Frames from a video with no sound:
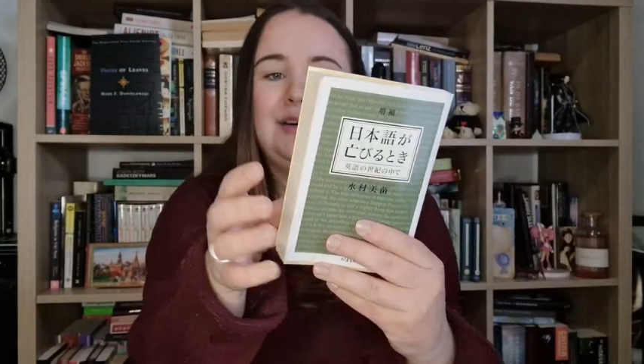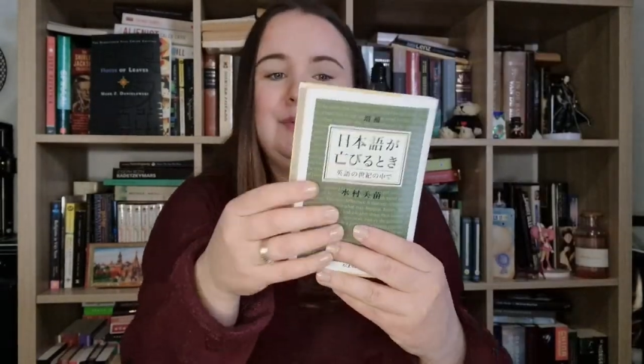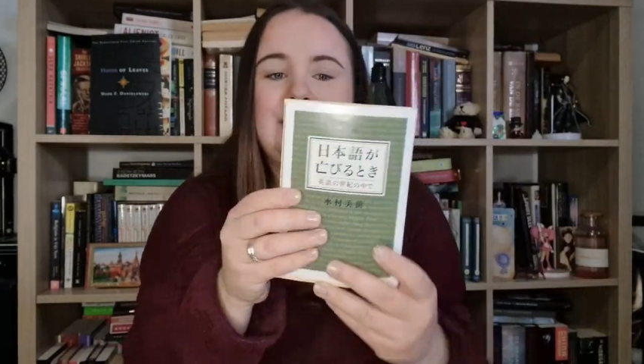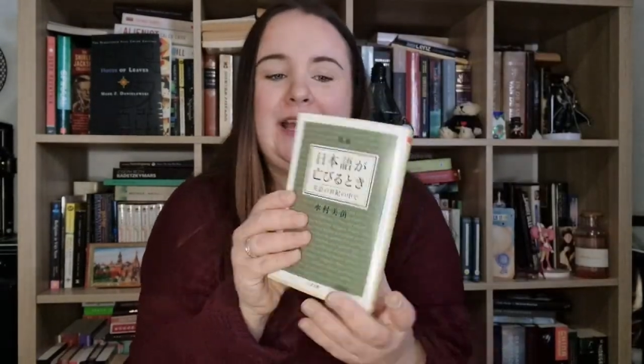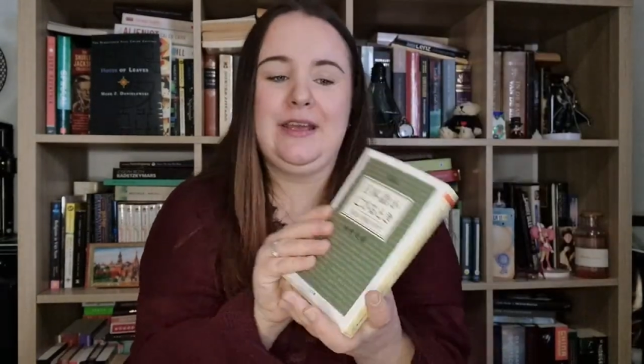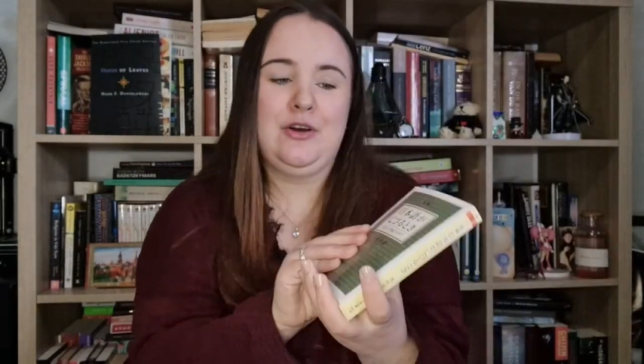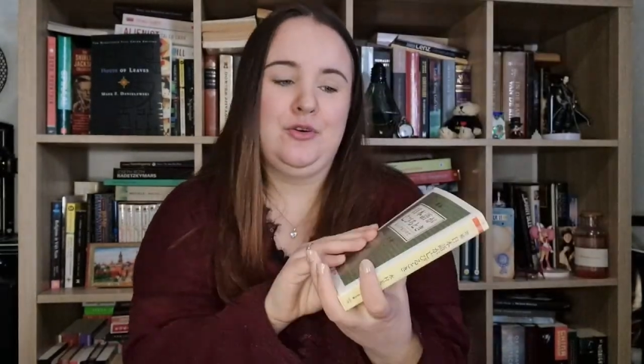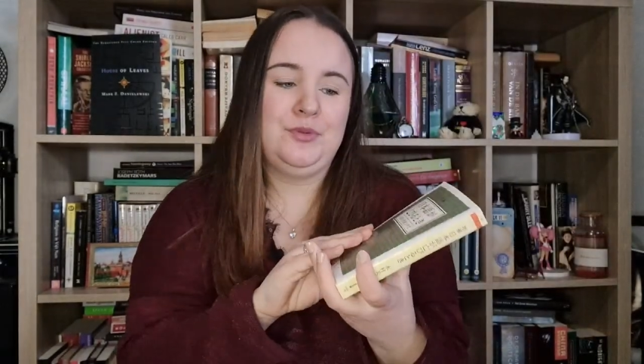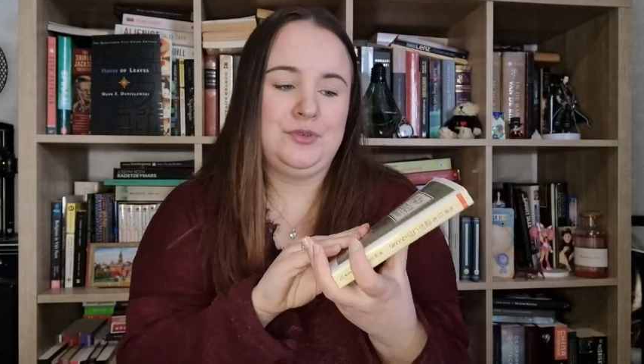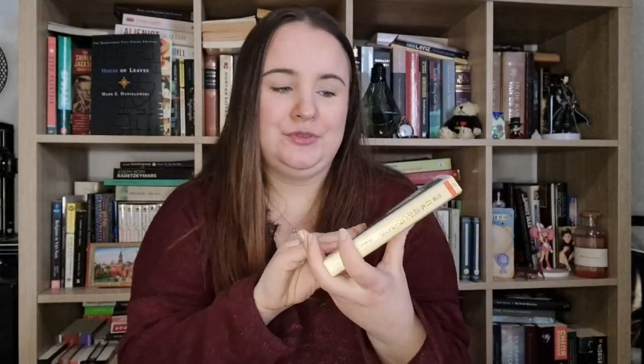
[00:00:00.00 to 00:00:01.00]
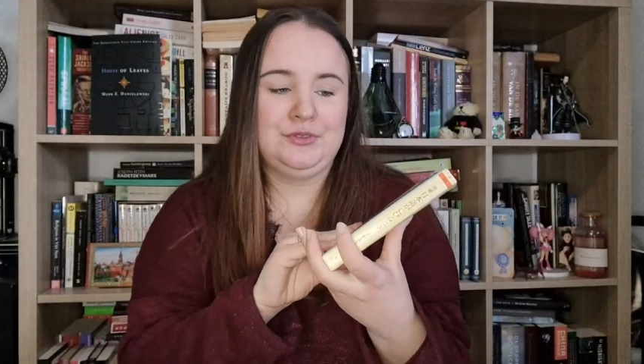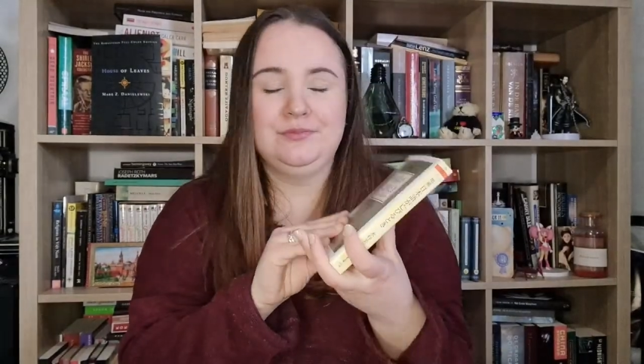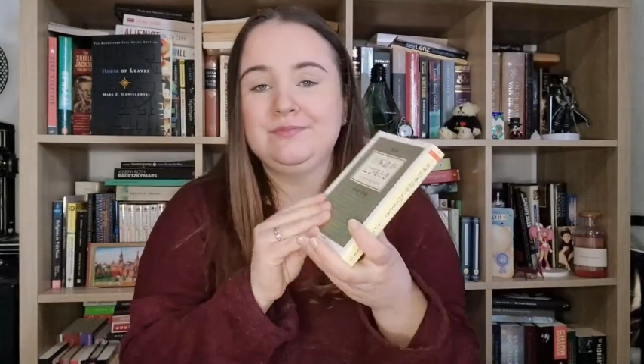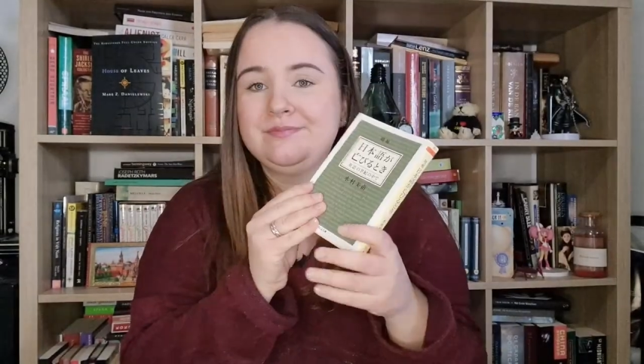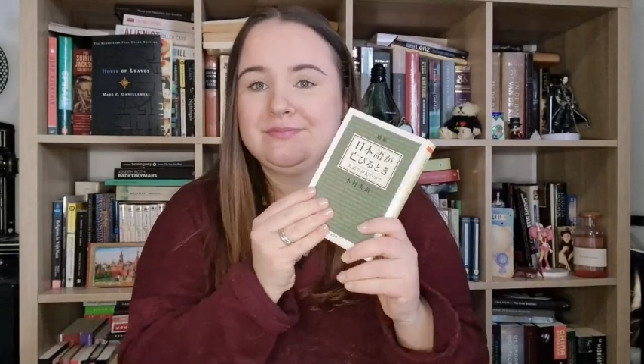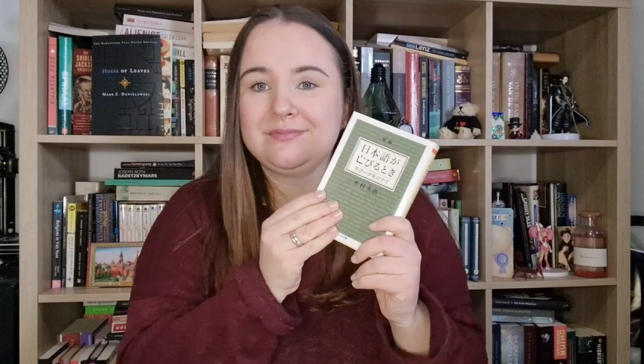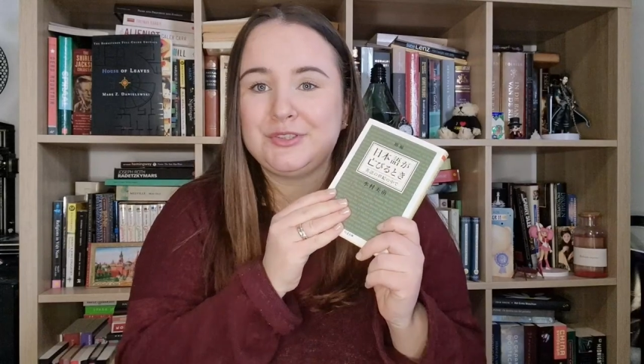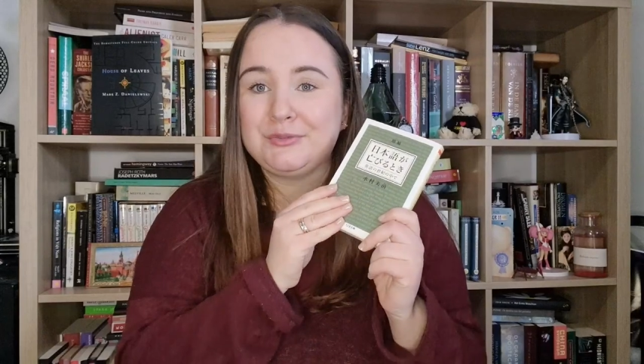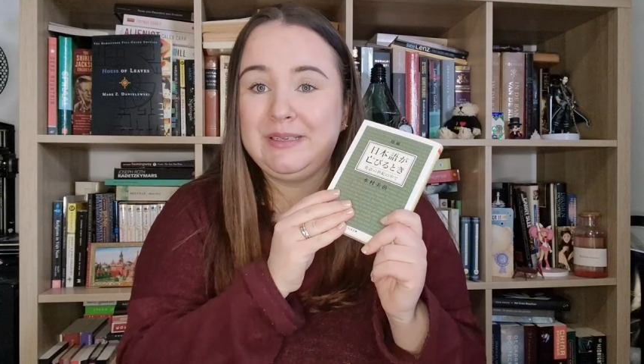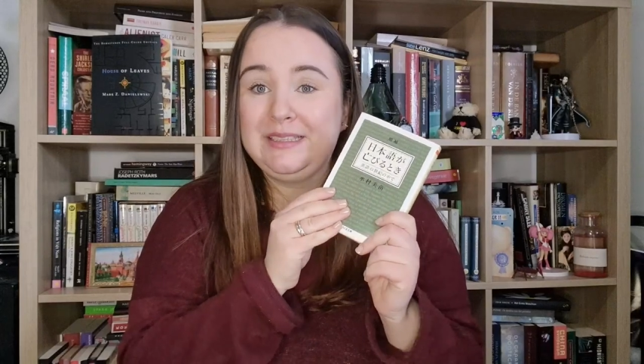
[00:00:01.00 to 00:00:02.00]
but I hope to
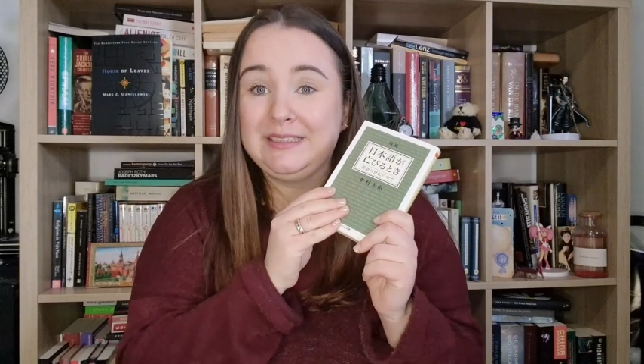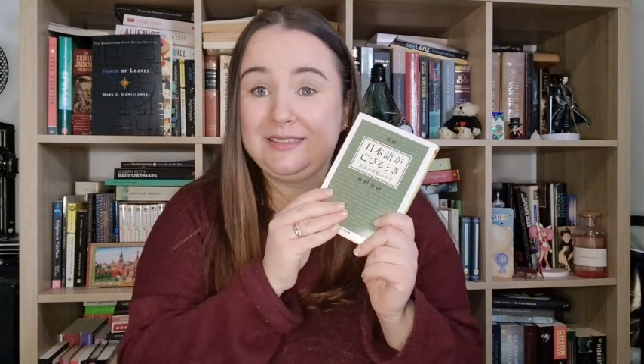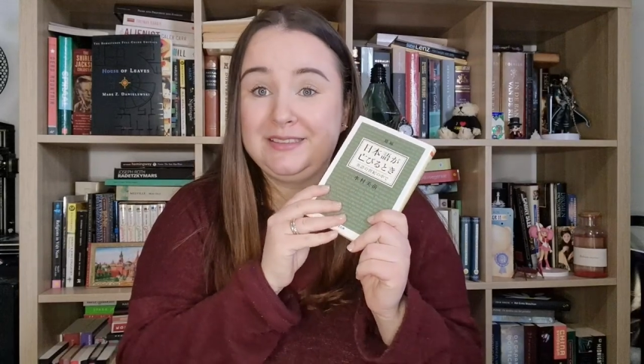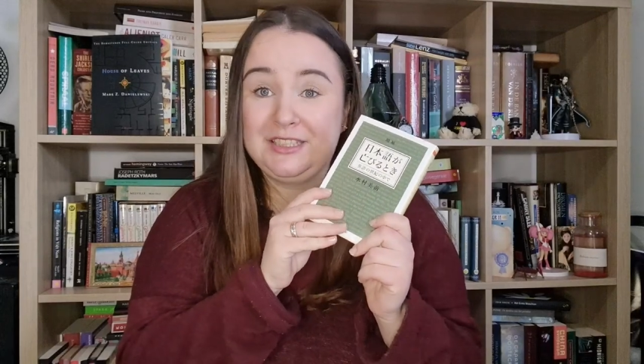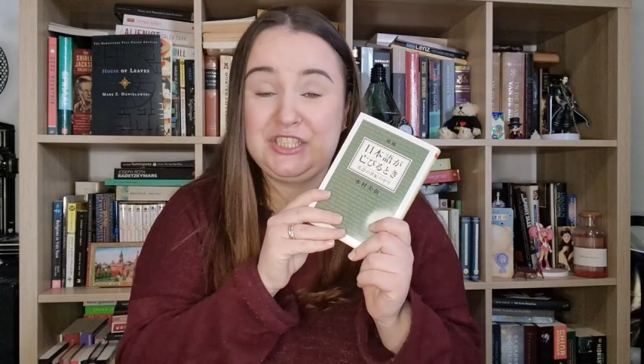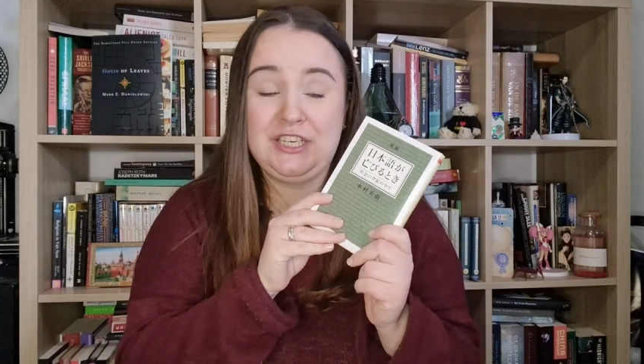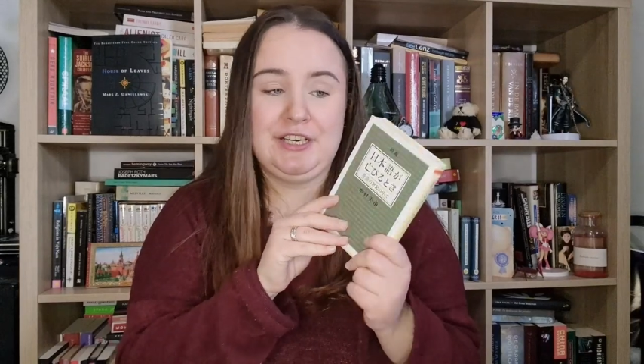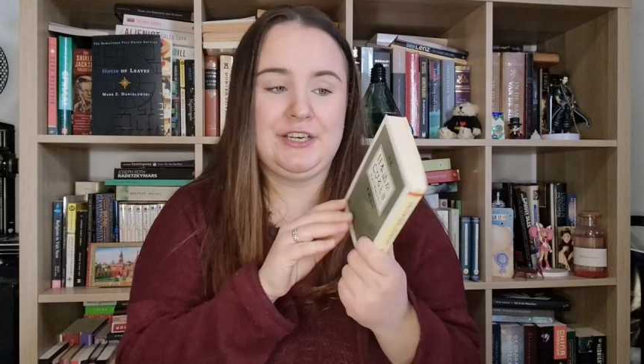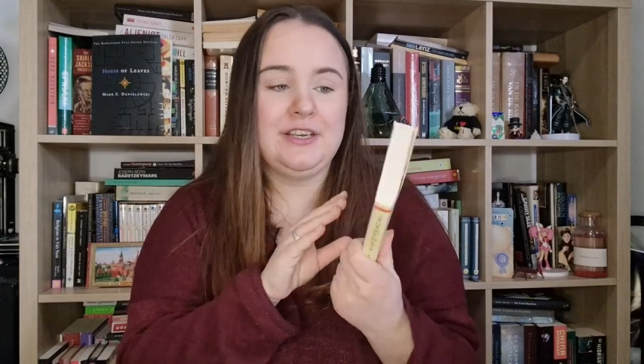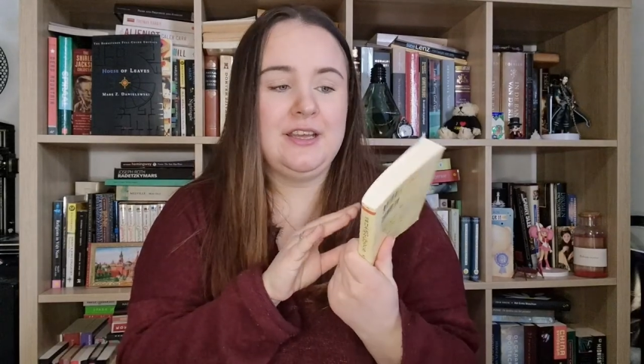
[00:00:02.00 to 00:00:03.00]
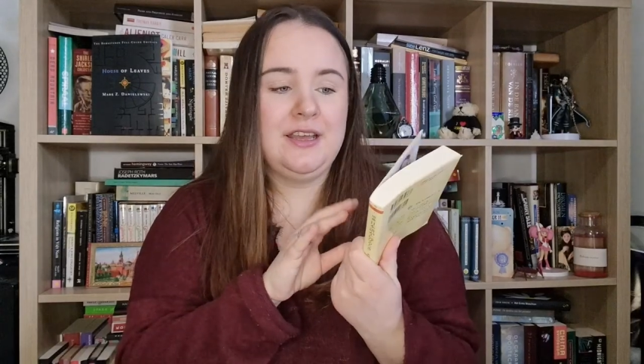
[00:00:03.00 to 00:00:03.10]
read it this year.